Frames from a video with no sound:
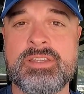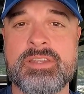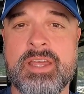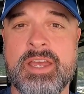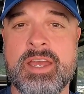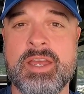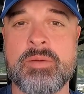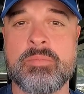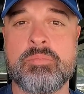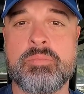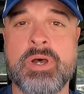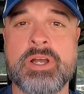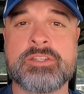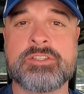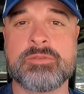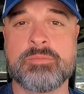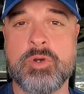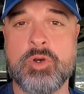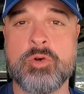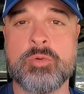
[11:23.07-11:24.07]
that
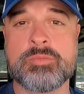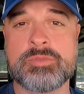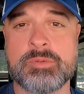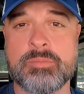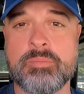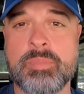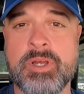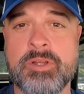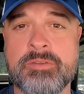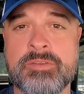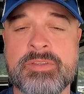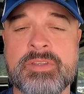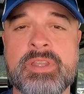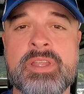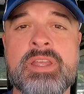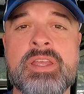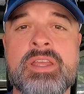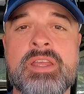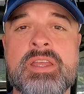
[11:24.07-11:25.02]
bought some homes in Belton.